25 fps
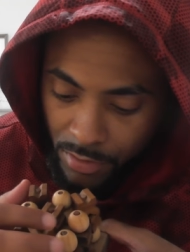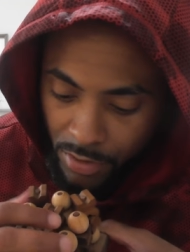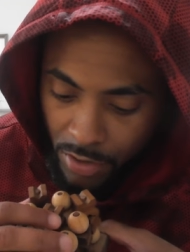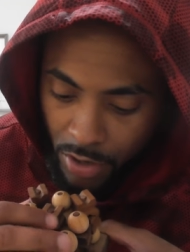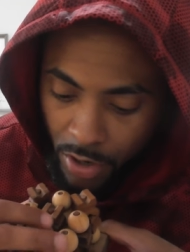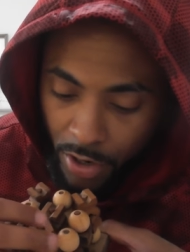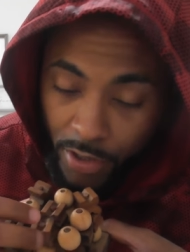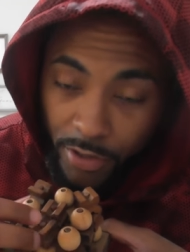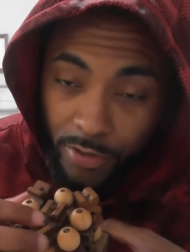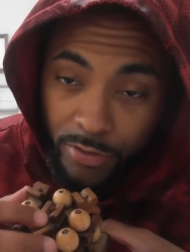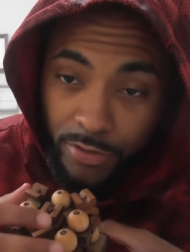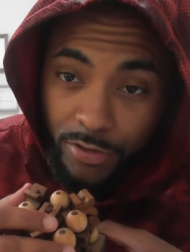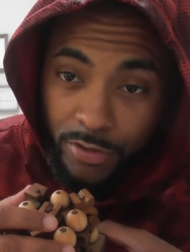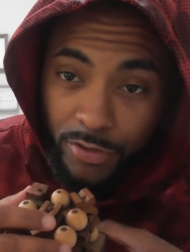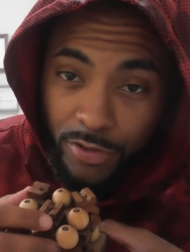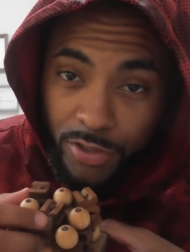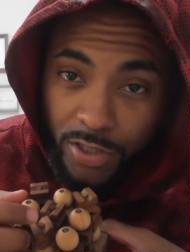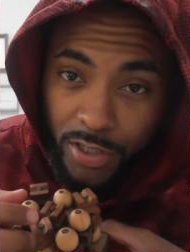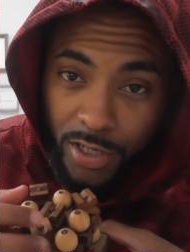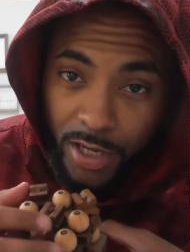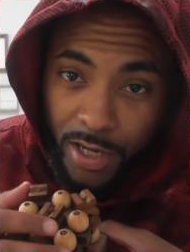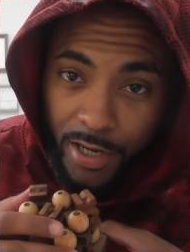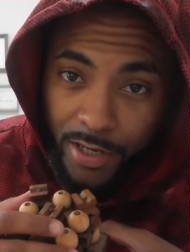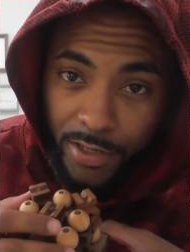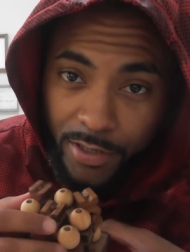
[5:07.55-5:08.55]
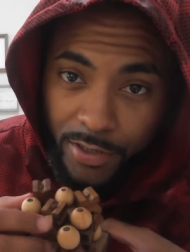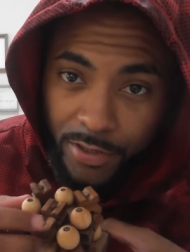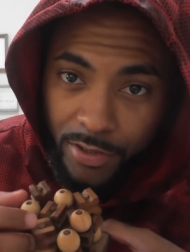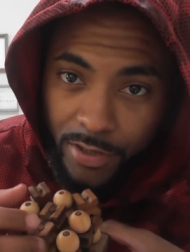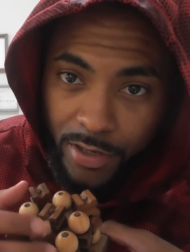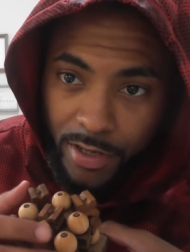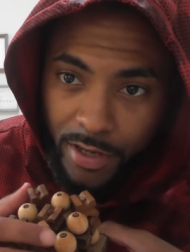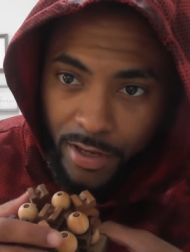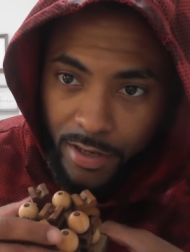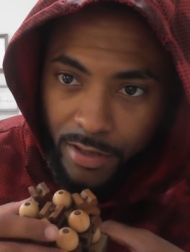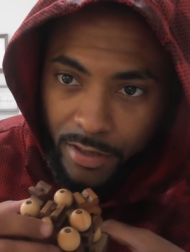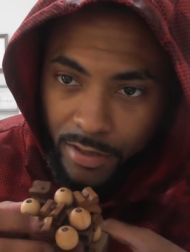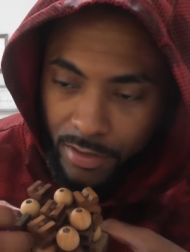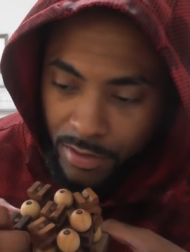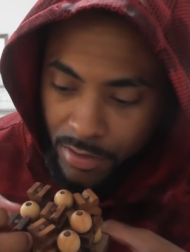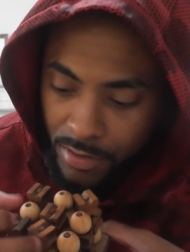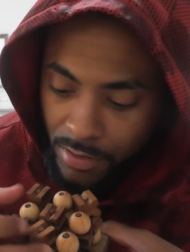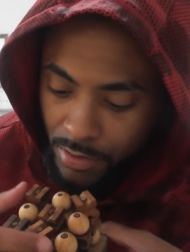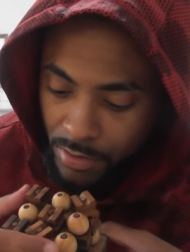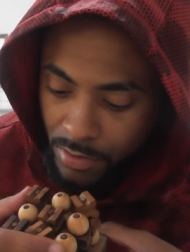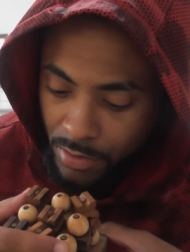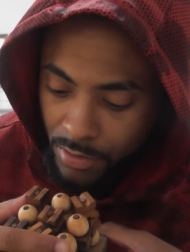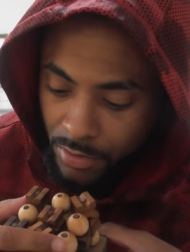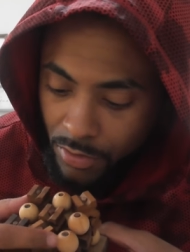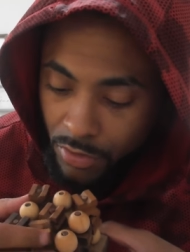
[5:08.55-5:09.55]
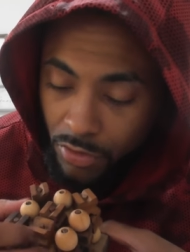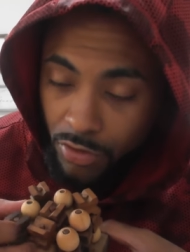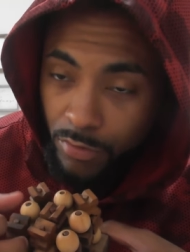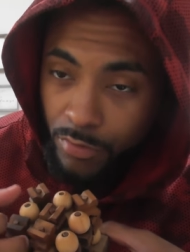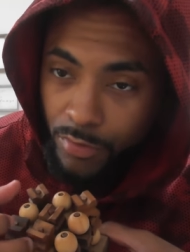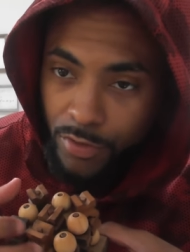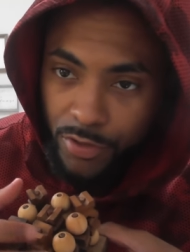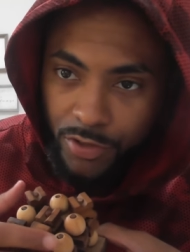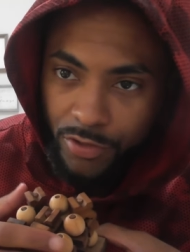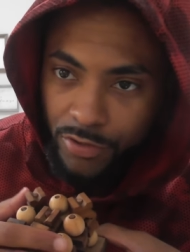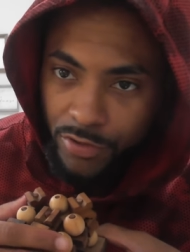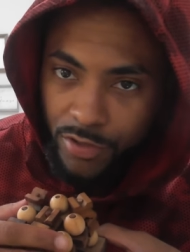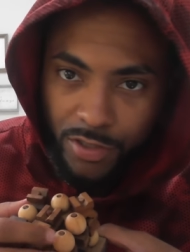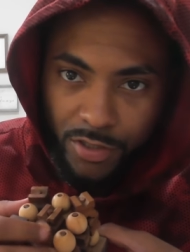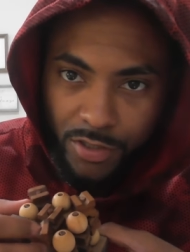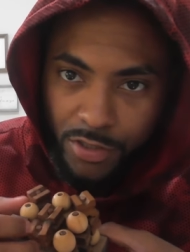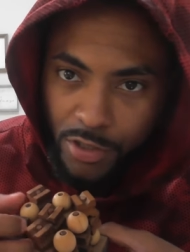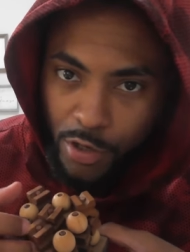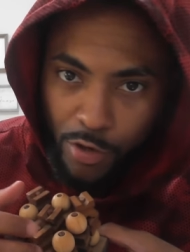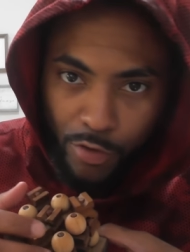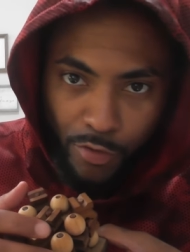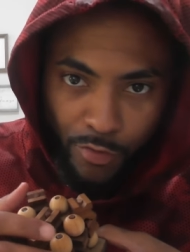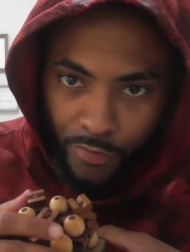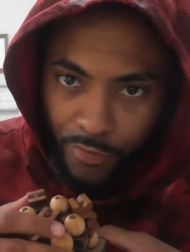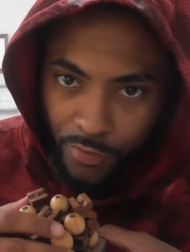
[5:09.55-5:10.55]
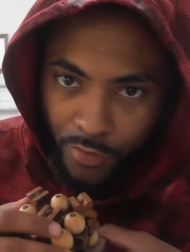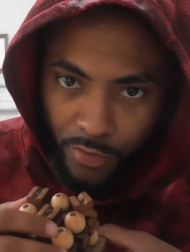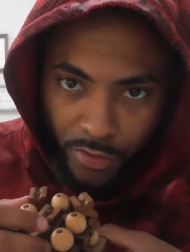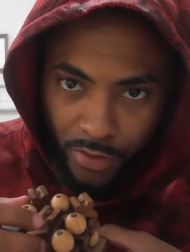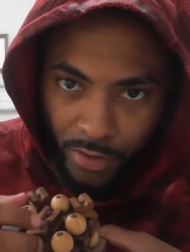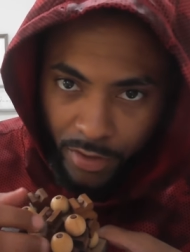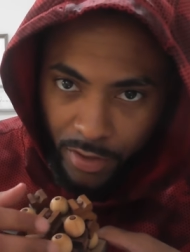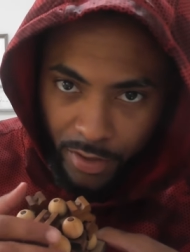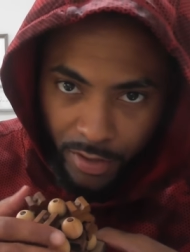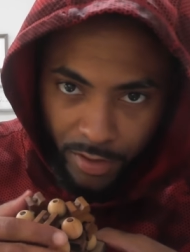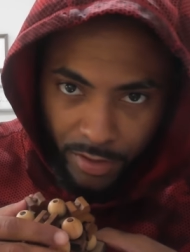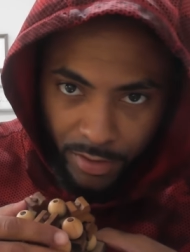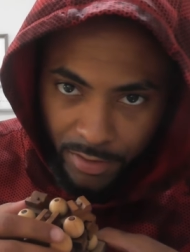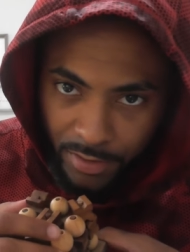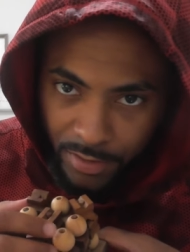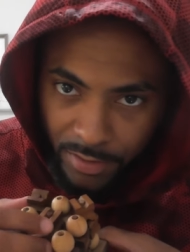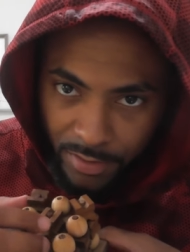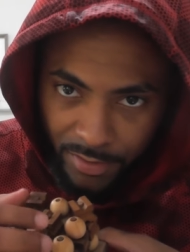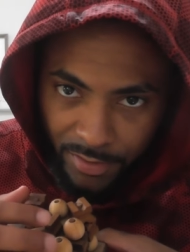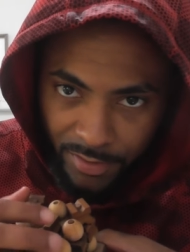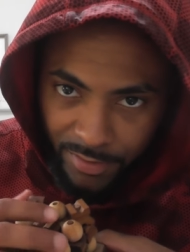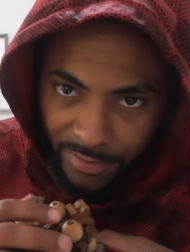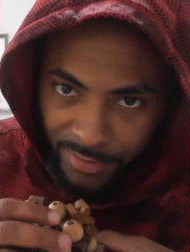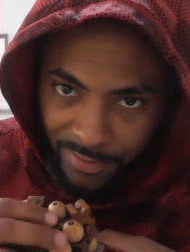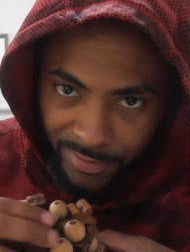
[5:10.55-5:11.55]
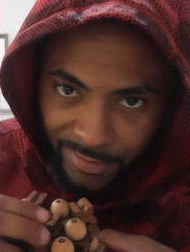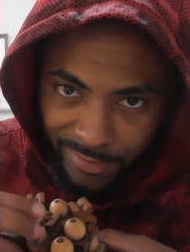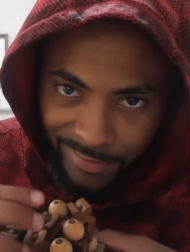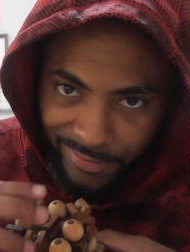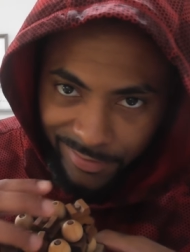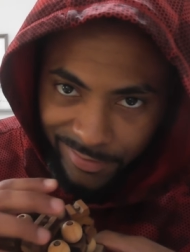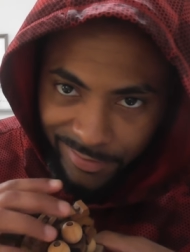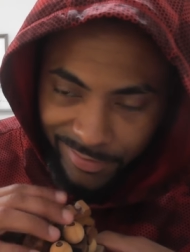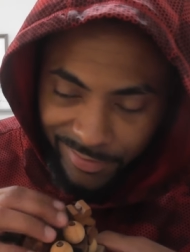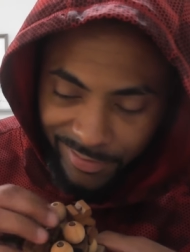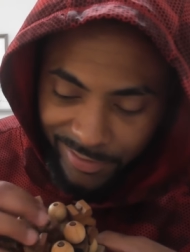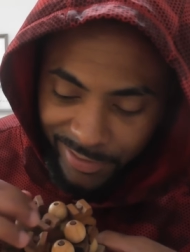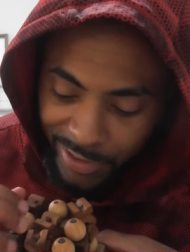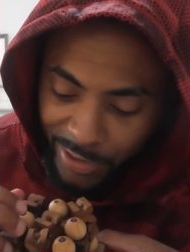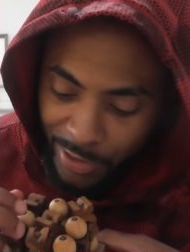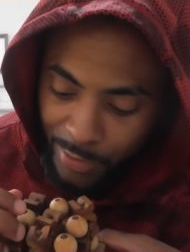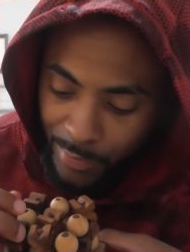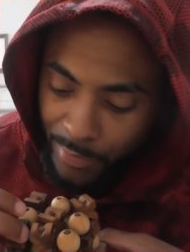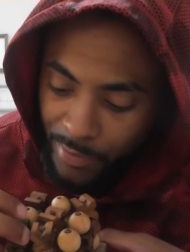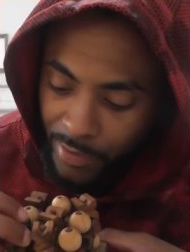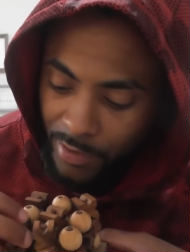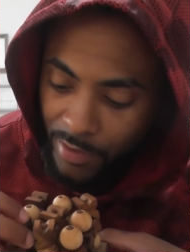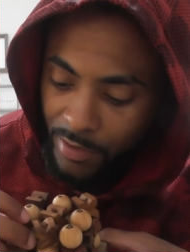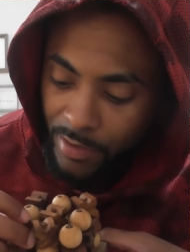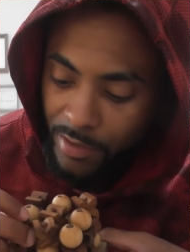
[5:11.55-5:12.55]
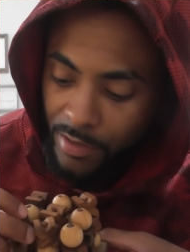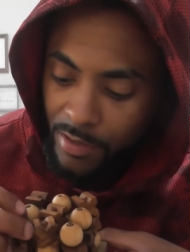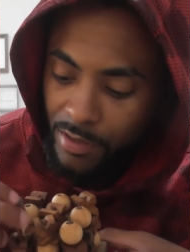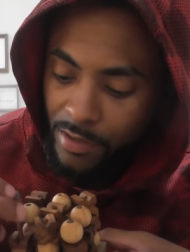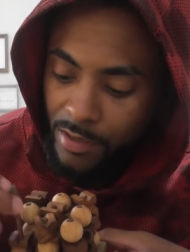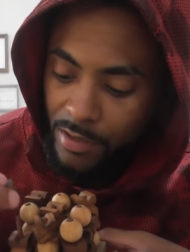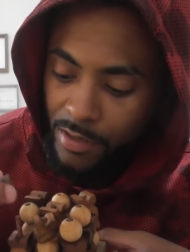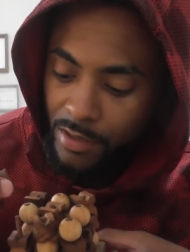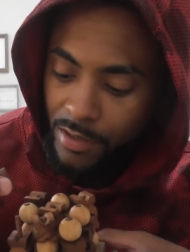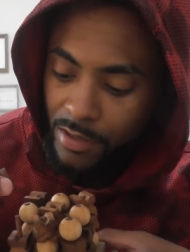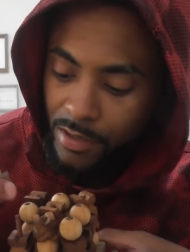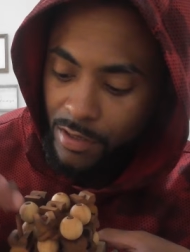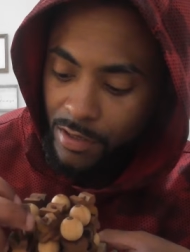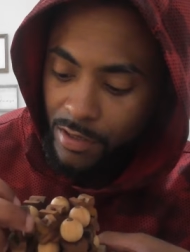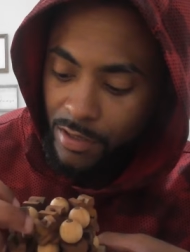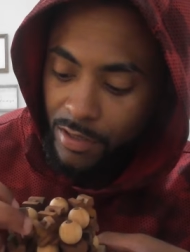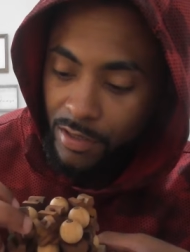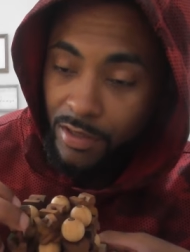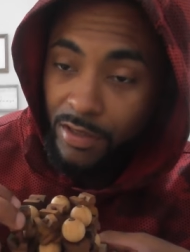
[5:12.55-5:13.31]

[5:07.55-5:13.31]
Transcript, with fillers: Are you too shy to do that? Or would you just go for it? Tell me.